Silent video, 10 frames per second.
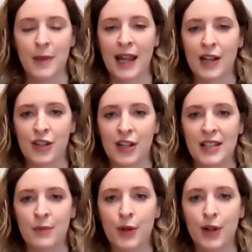
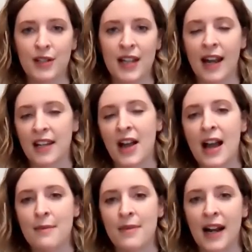patients booked at a
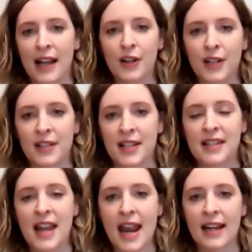time that I couldn't
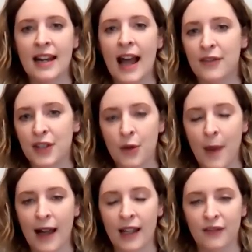sustain and have to go
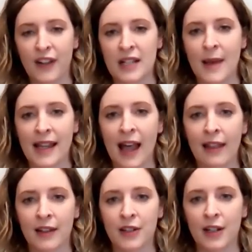back and fix my
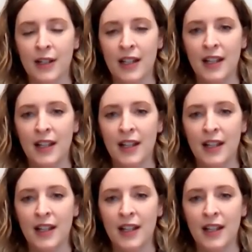calendar.